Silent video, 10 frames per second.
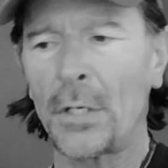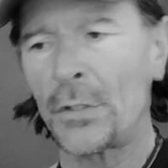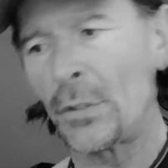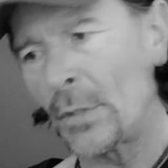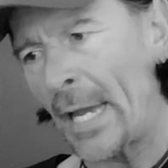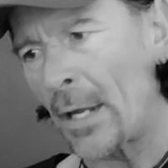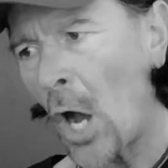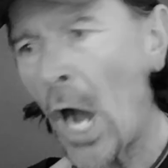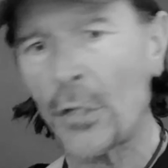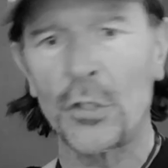because you
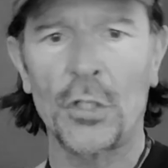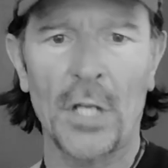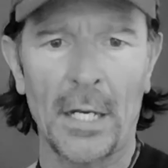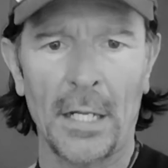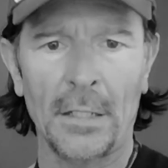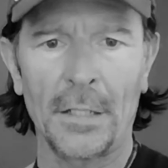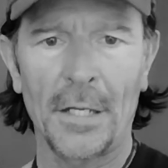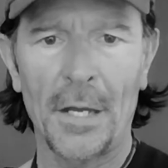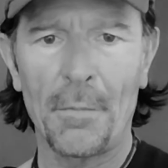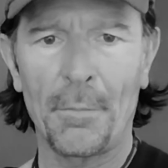get oxygen in,